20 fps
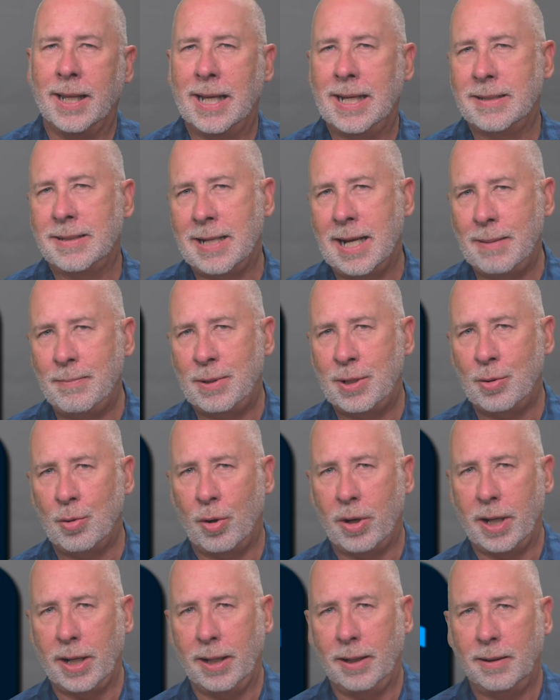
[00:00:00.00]
less time
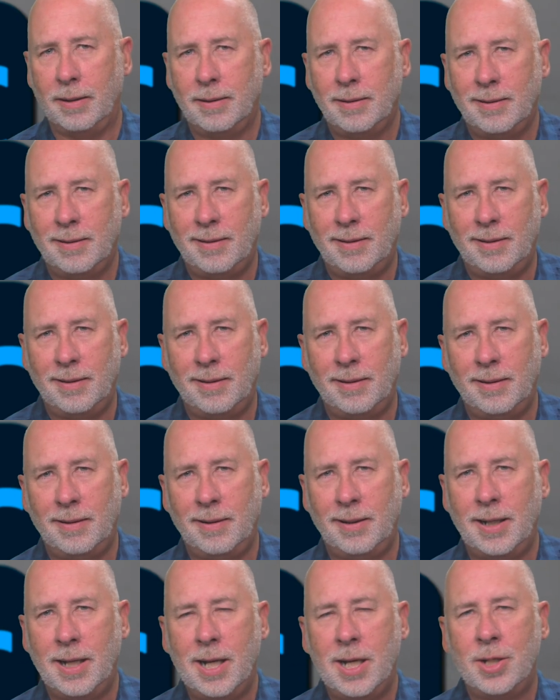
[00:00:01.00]
sorting.
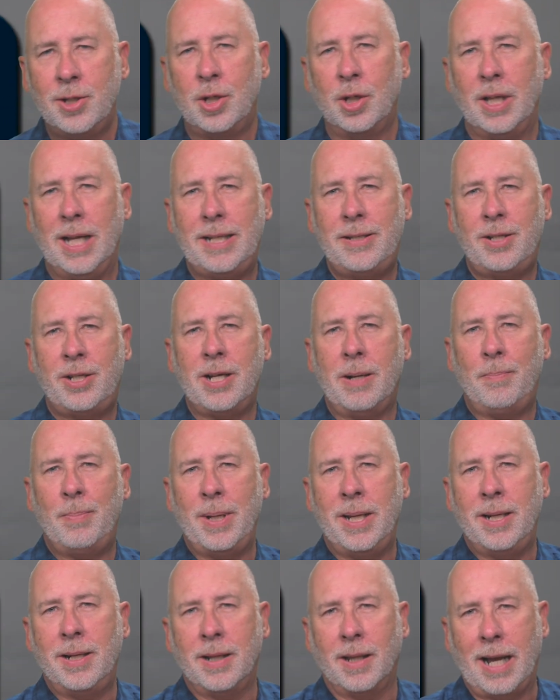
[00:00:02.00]
So let's jump
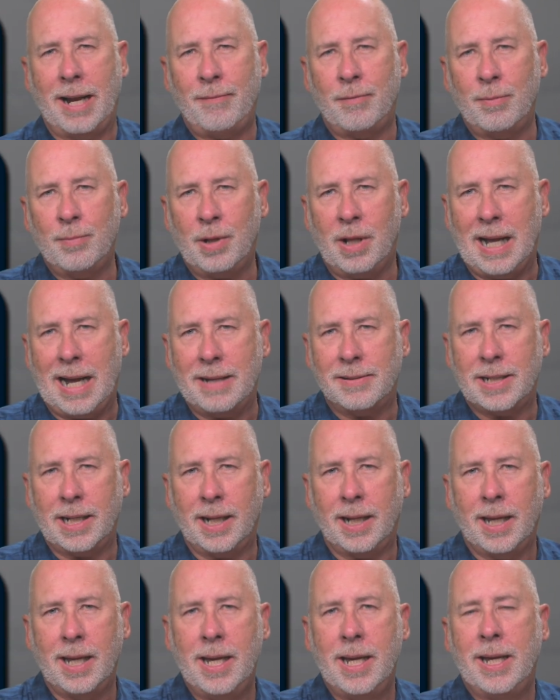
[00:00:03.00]
into Lightroom
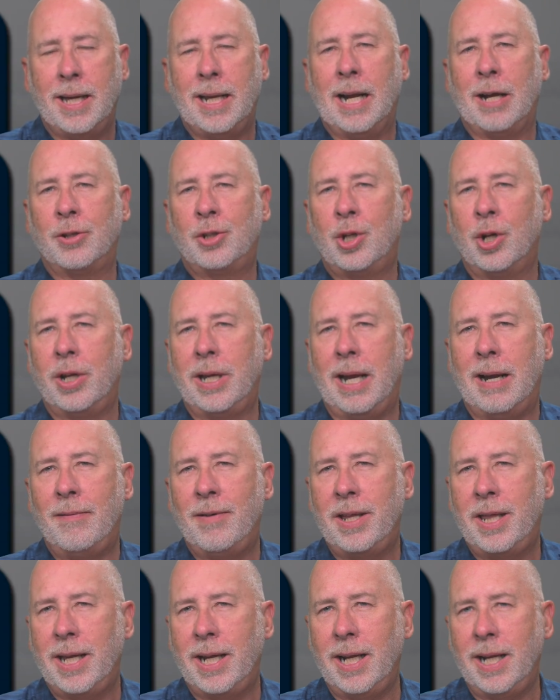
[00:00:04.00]
Classic and I'll show you
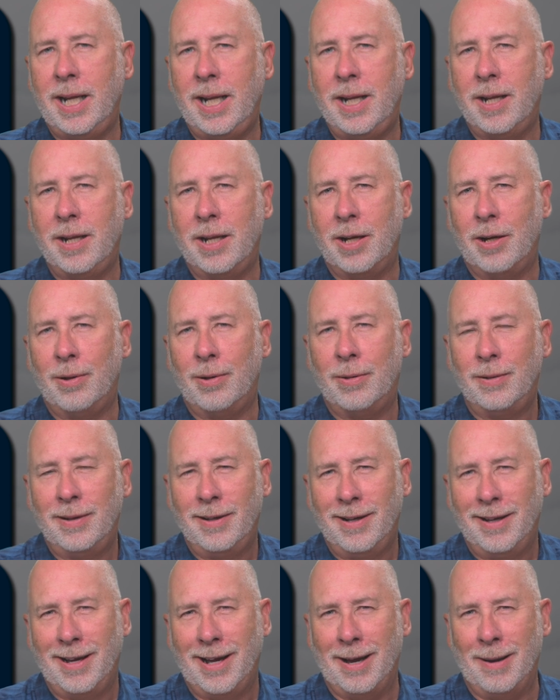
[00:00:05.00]
everything you need to know
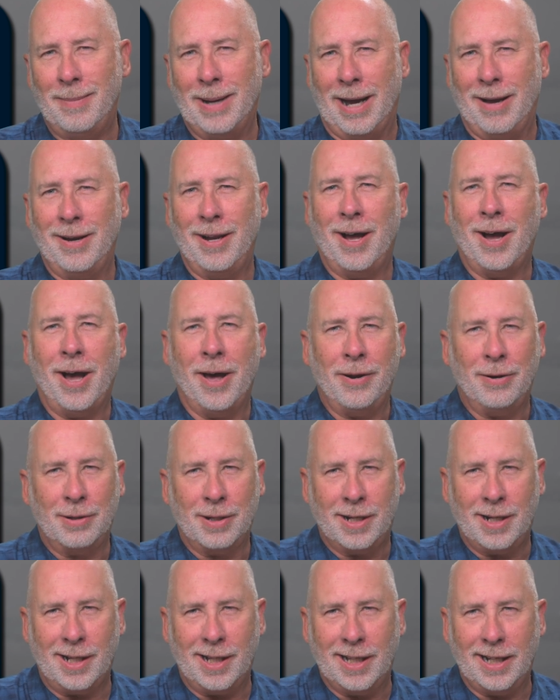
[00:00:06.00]
about auto
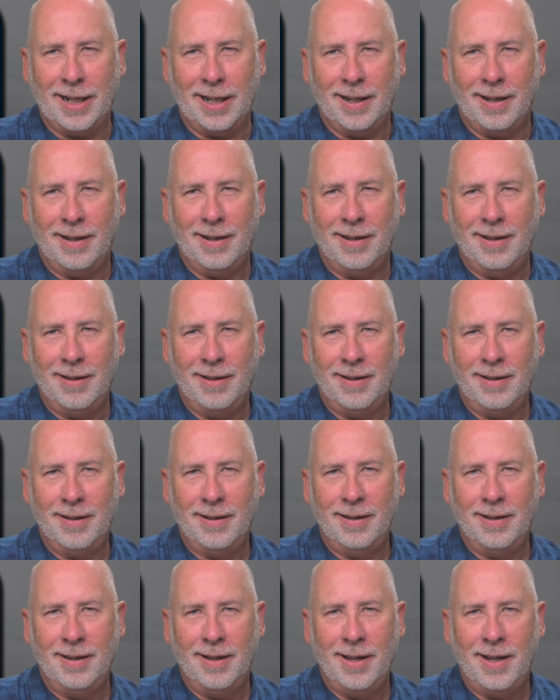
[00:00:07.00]
culling
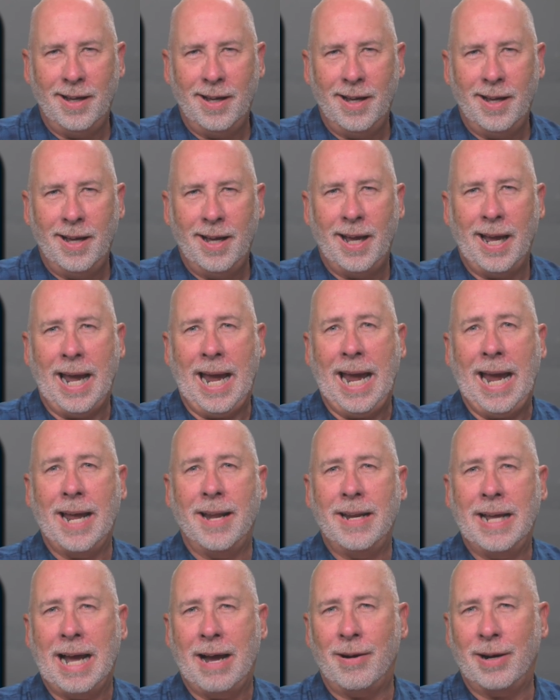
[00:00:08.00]

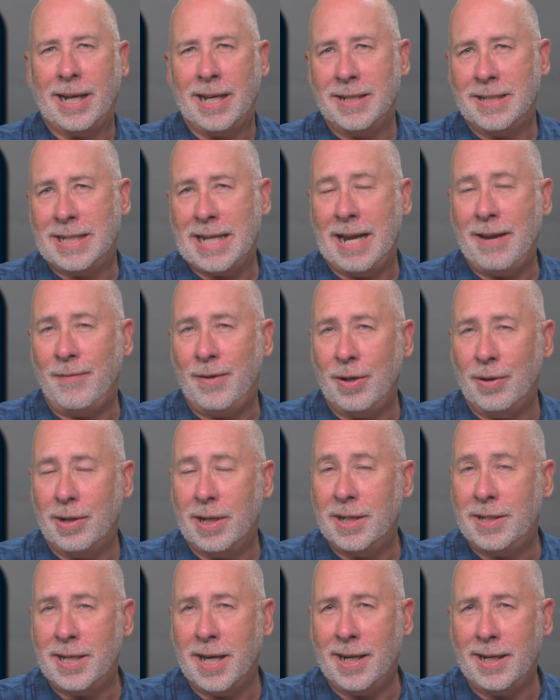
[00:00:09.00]
and how it can save you
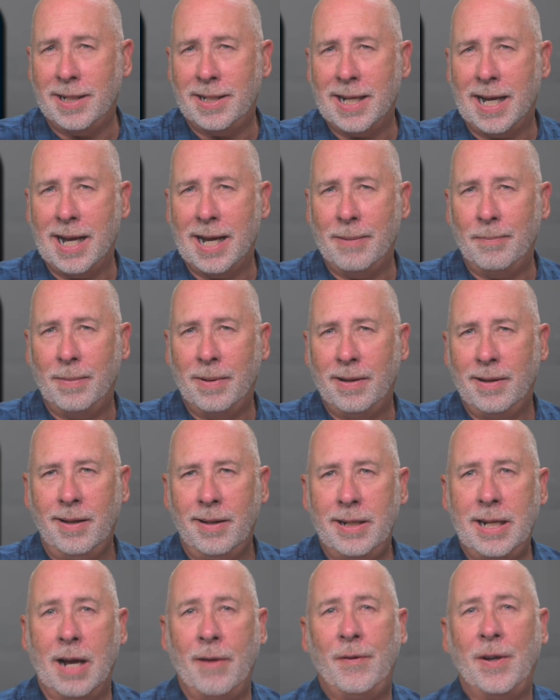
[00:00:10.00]
a ton of time.
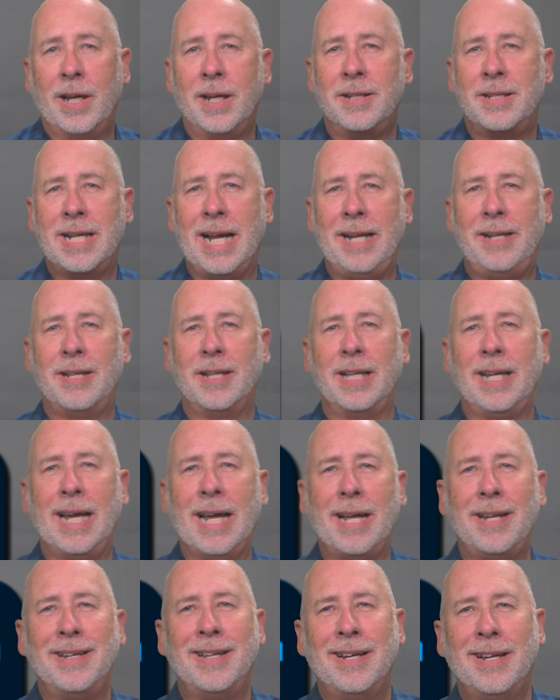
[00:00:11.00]
Now, if you can stay till the
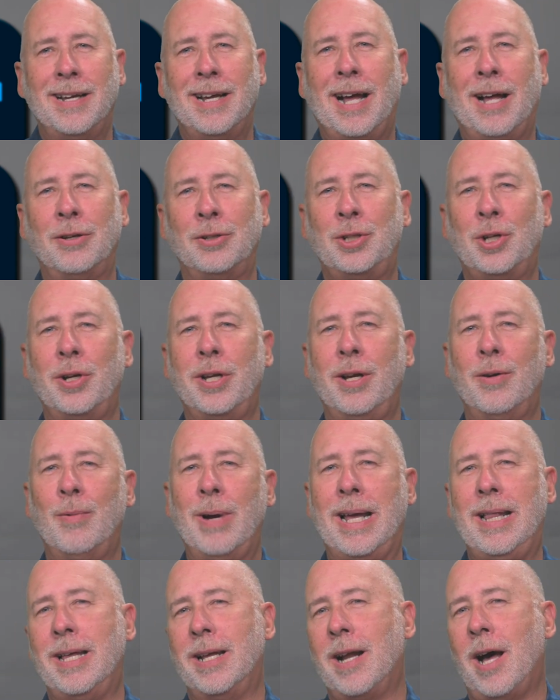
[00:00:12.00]
end, I'll show you a
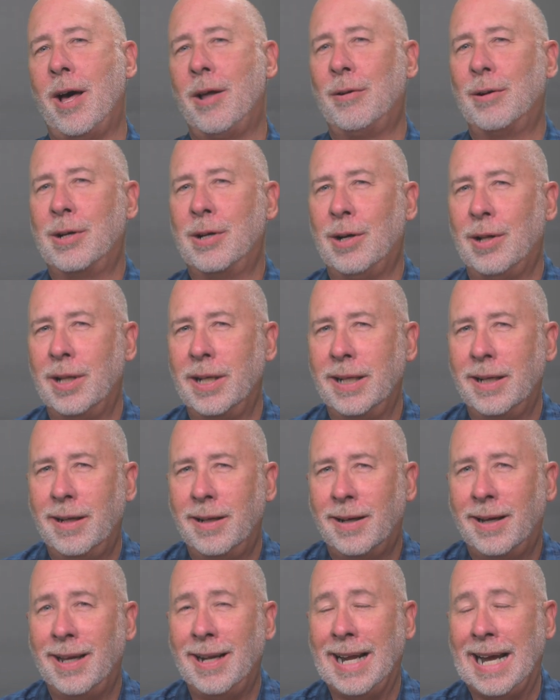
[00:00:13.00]
way that auto culling
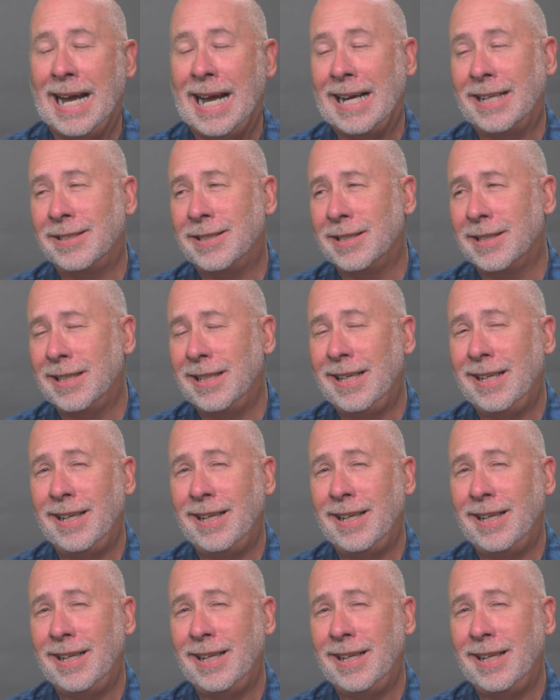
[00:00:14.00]
can actually